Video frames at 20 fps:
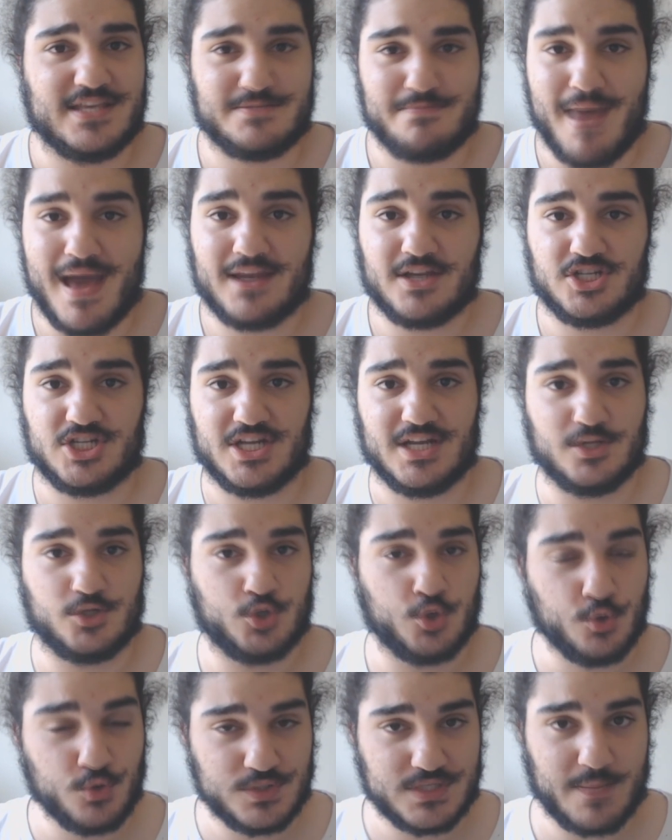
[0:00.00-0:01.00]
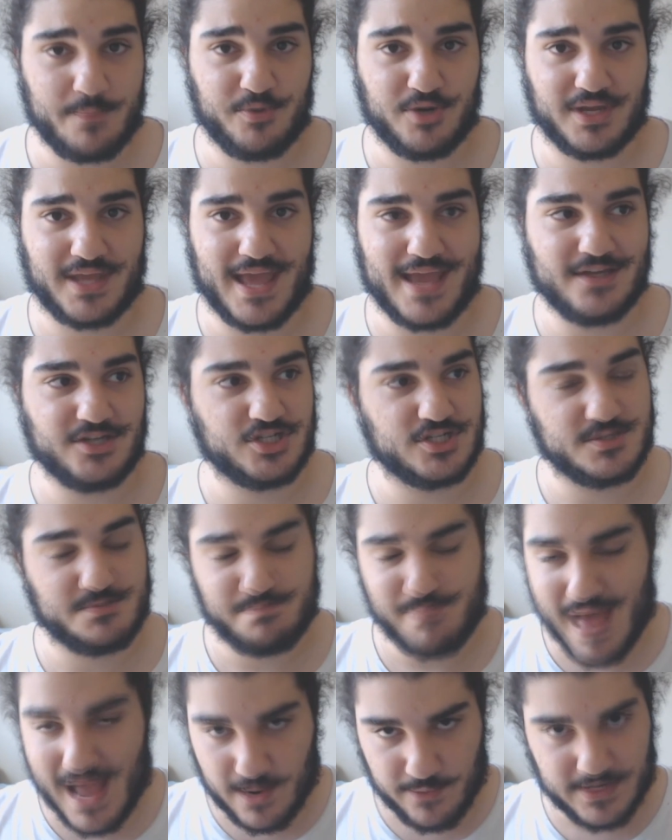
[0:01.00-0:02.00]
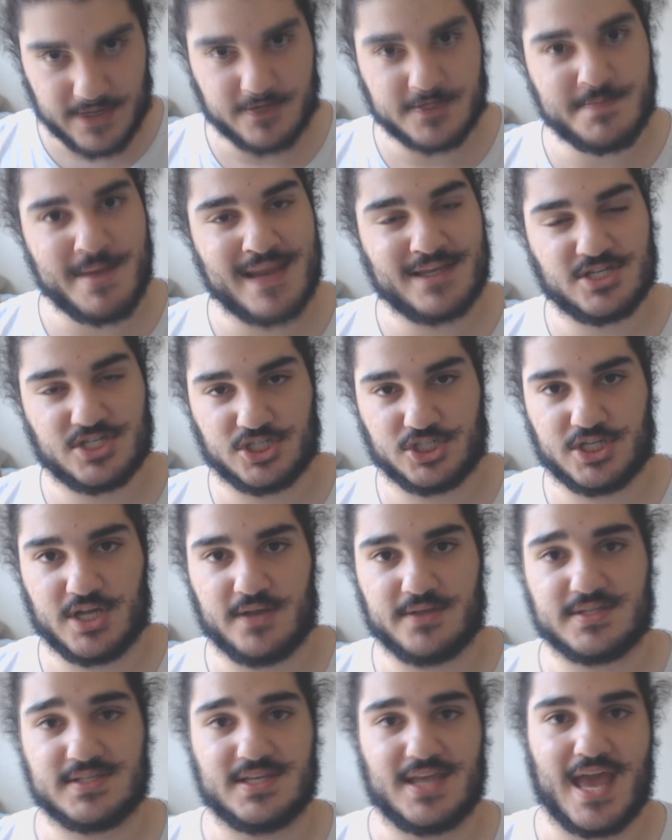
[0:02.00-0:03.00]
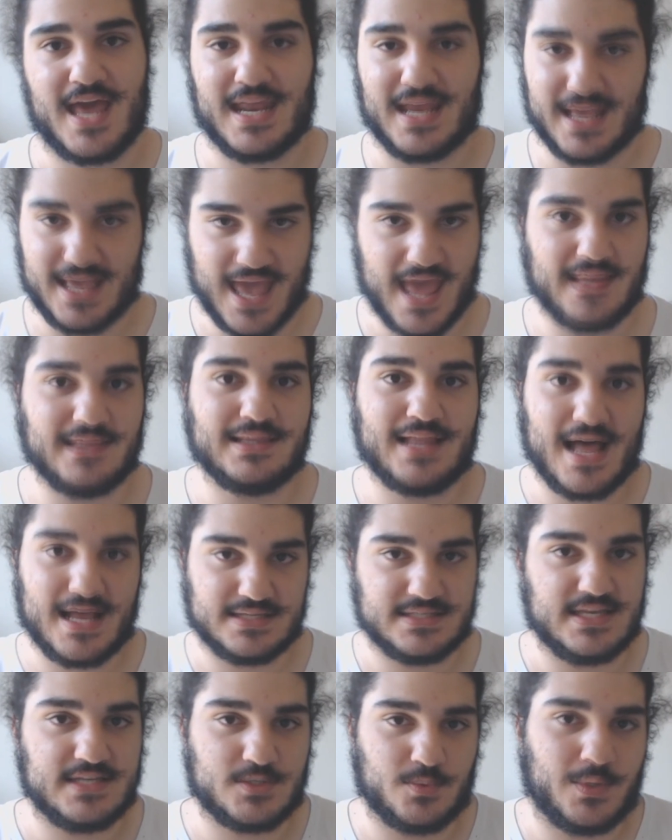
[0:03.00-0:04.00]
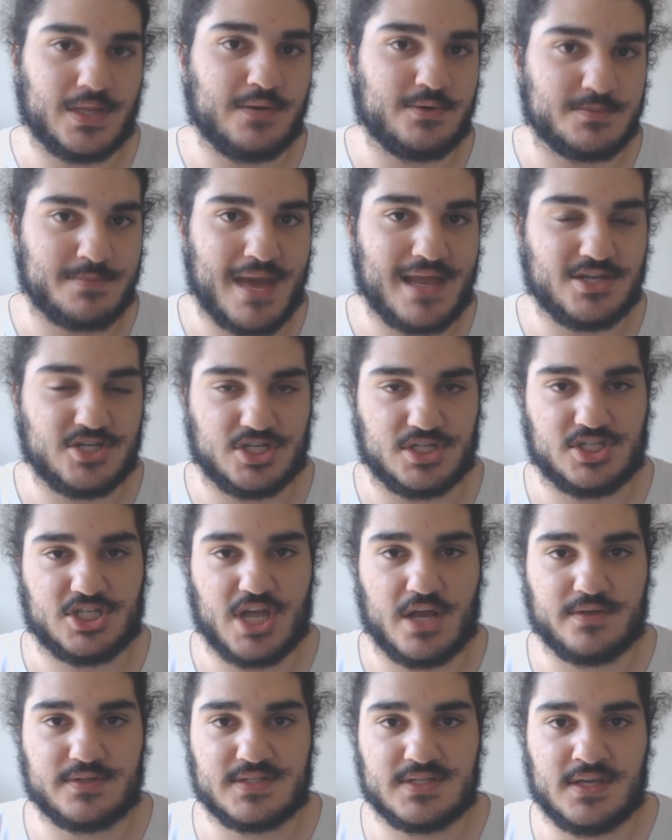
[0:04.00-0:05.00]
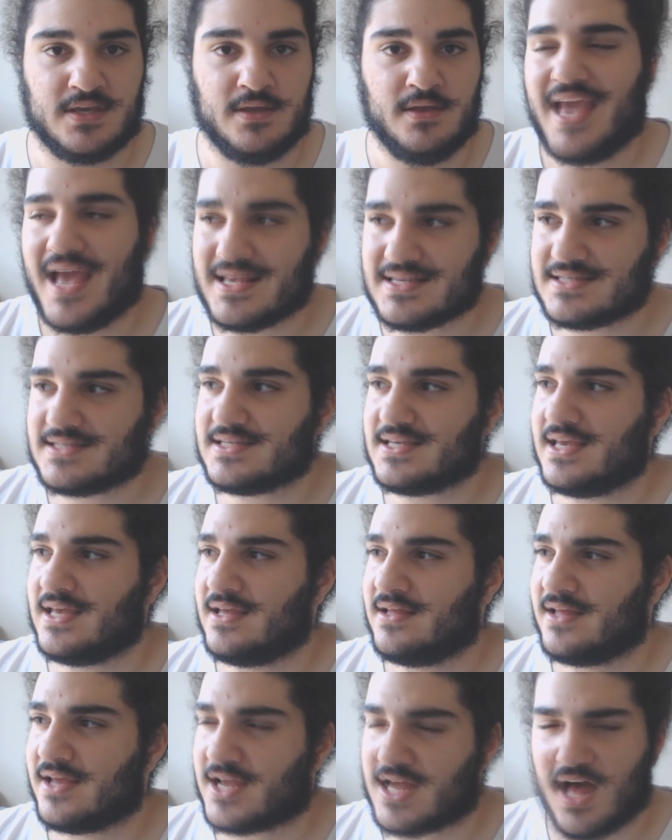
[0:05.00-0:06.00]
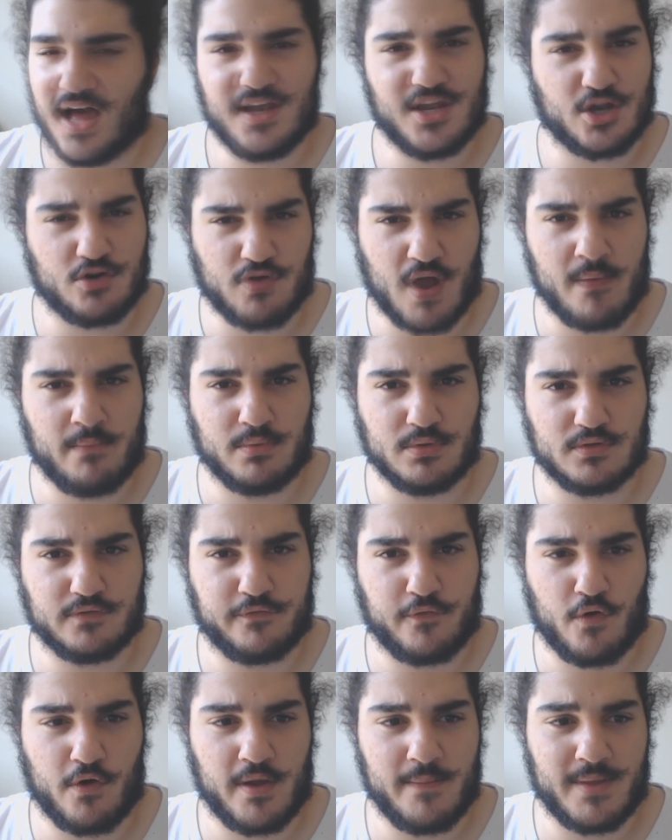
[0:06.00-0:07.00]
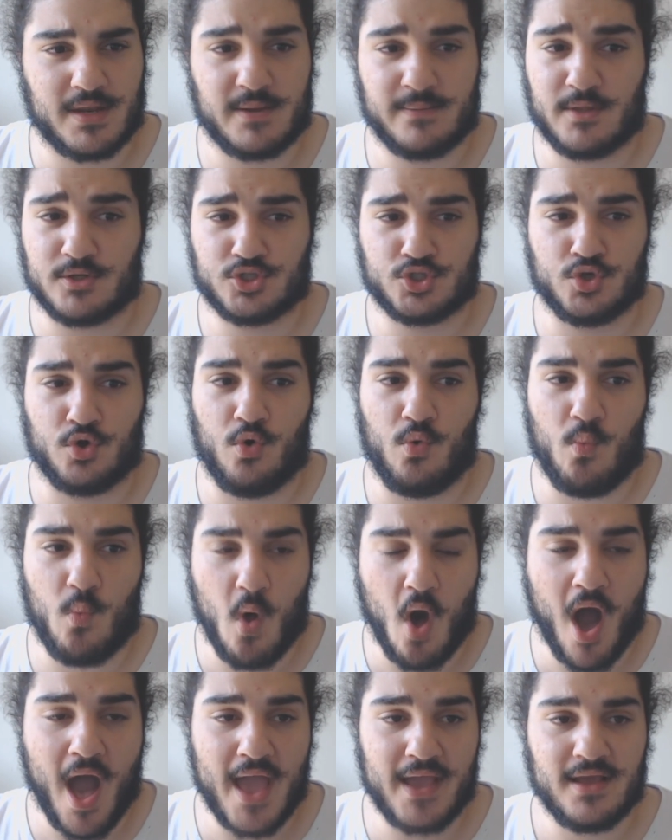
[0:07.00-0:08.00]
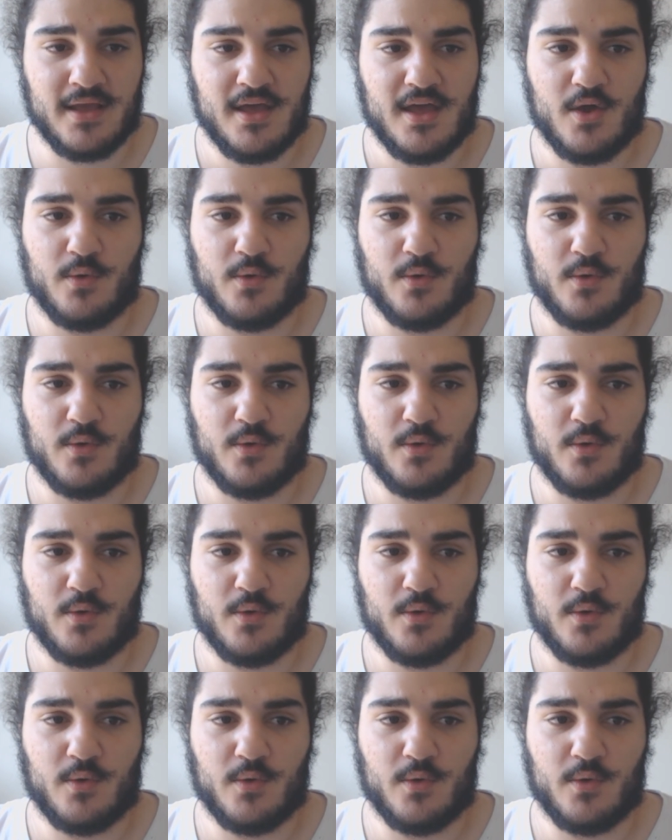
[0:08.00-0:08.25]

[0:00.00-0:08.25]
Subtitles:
He's managed here 2 separate occasions, back when he was managing Chelsea, and again last season when he was managing Chelsea. Yes, it kind of crumbled for him, and I'm not sure why.